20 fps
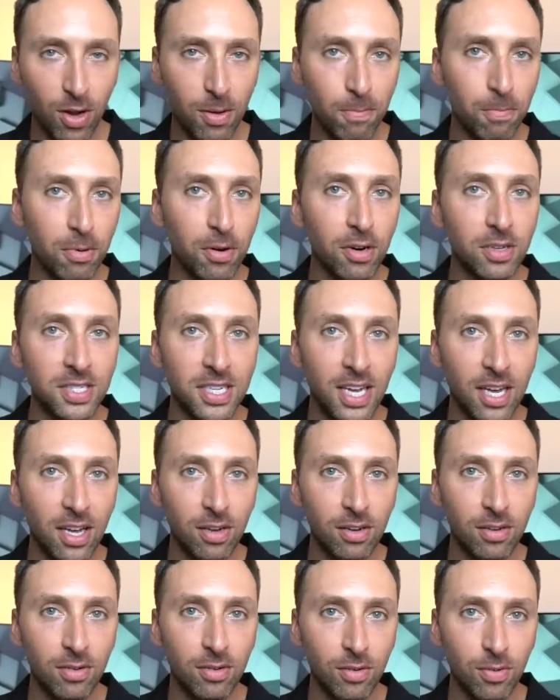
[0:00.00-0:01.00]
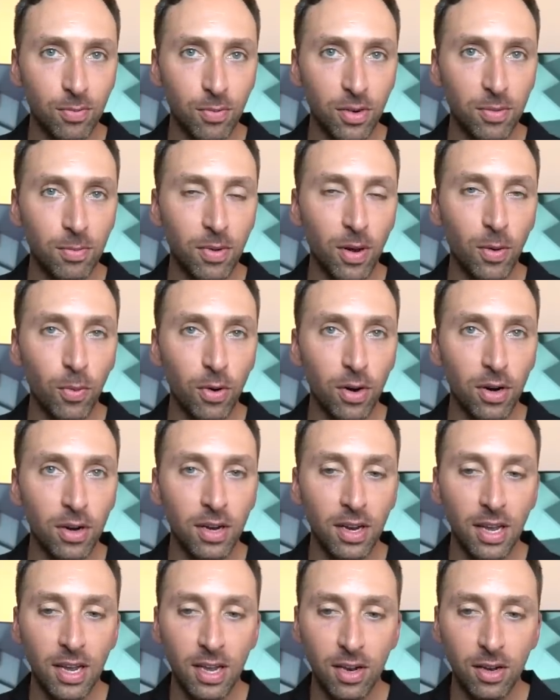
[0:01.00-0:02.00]
I'm burnt out with my
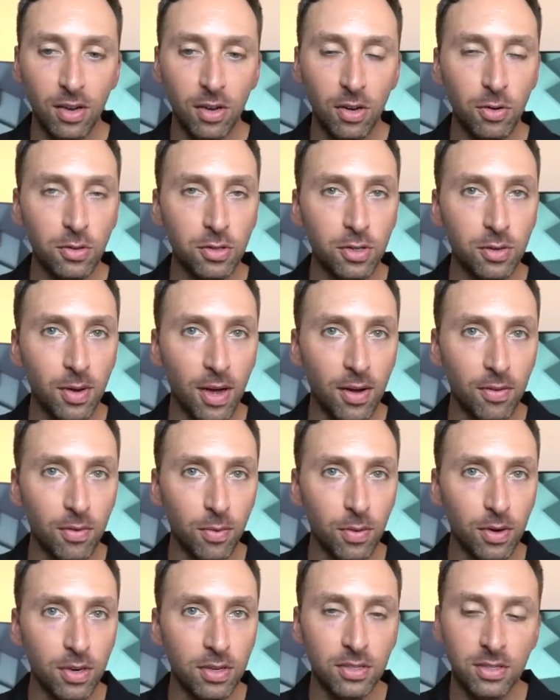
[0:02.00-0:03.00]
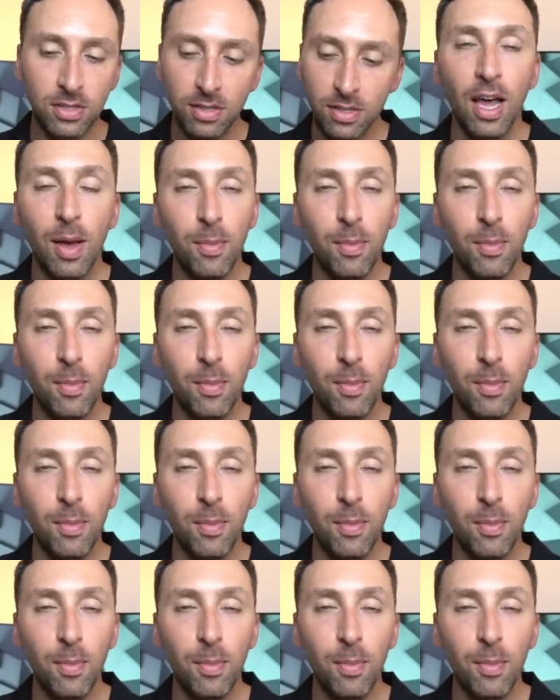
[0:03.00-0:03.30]
work and YouTube afterwards.